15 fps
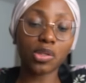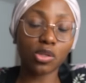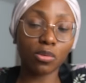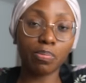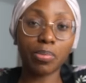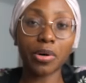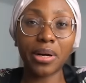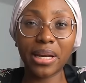
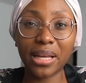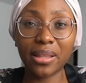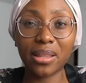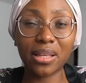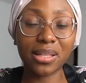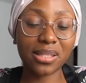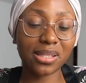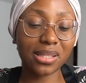to burning
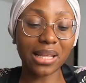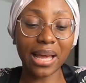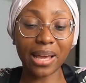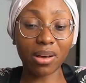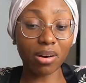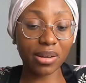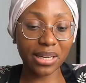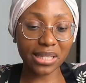this. Like,
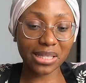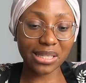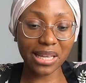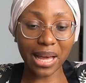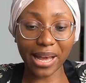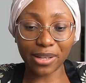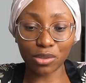honestly, I